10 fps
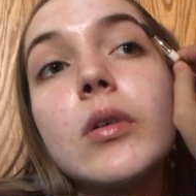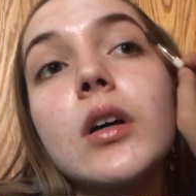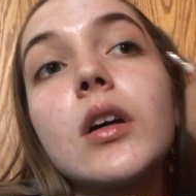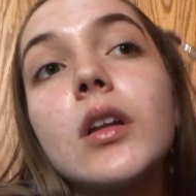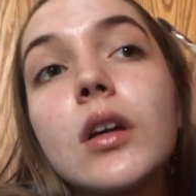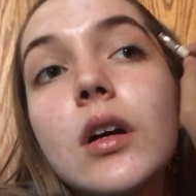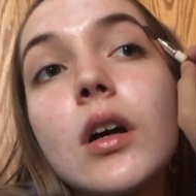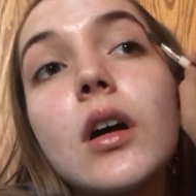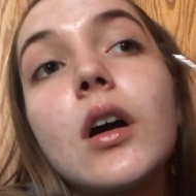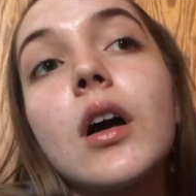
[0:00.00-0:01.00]
But
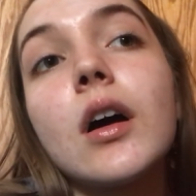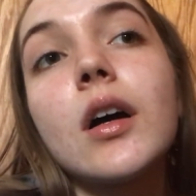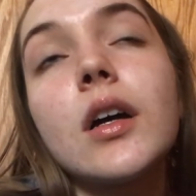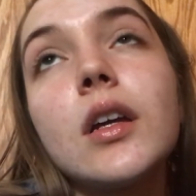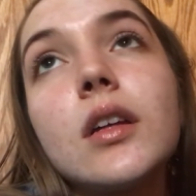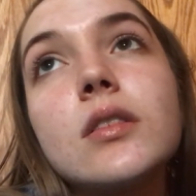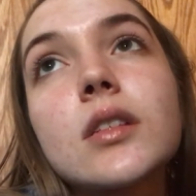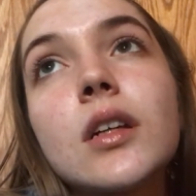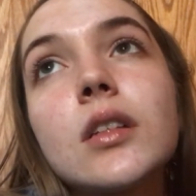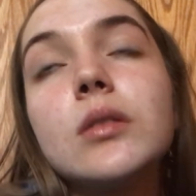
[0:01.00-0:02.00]
I
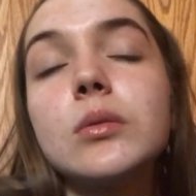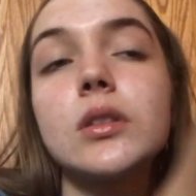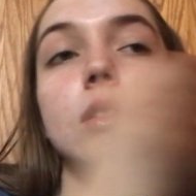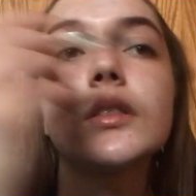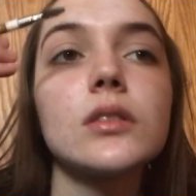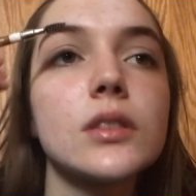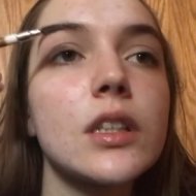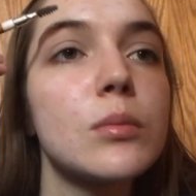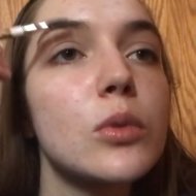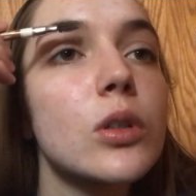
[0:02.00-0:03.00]
just kind of want to
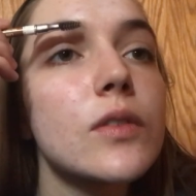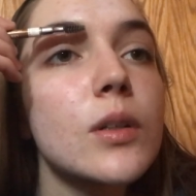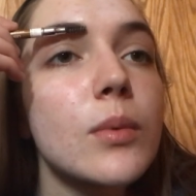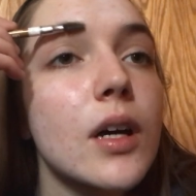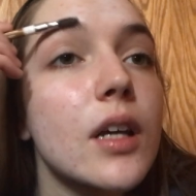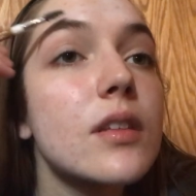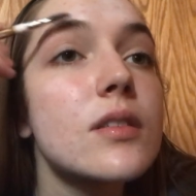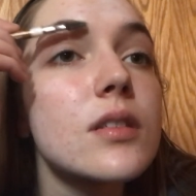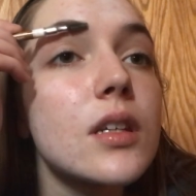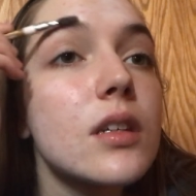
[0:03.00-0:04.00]
get more of a behind the
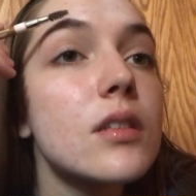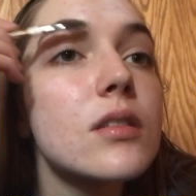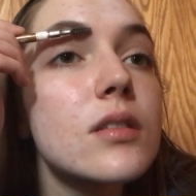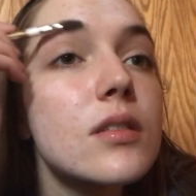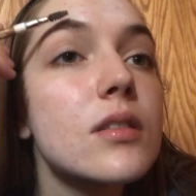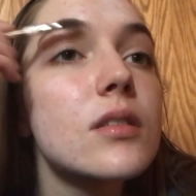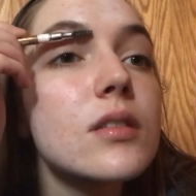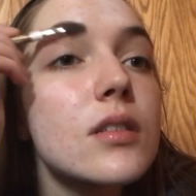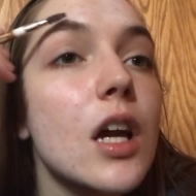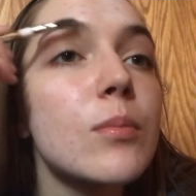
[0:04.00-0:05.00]
scenes
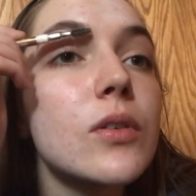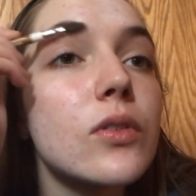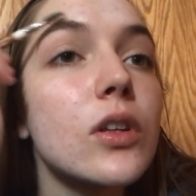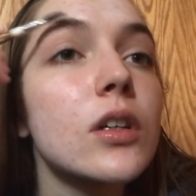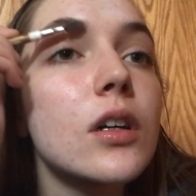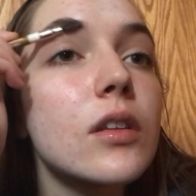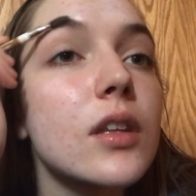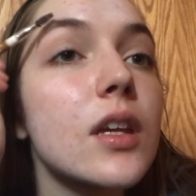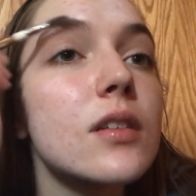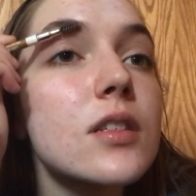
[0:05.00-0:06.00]
type of look on
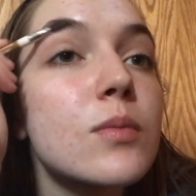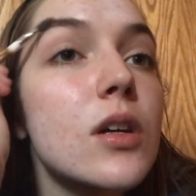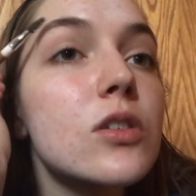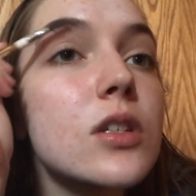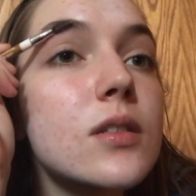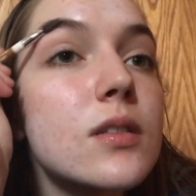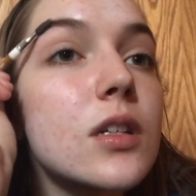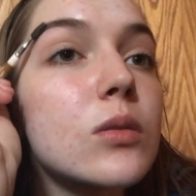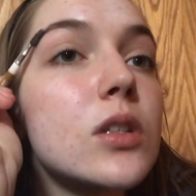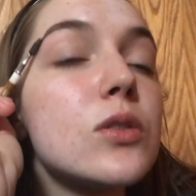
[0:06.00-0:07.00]
things, especially
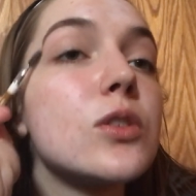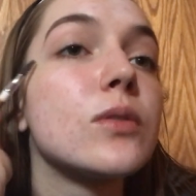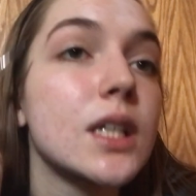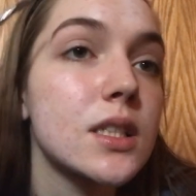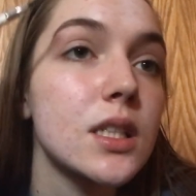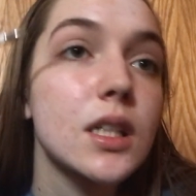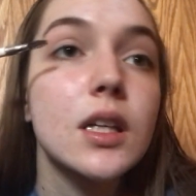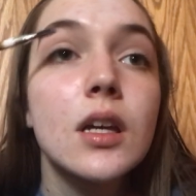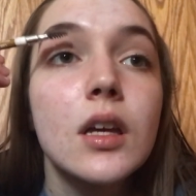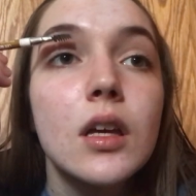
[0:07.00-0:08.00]
since I want to do directing.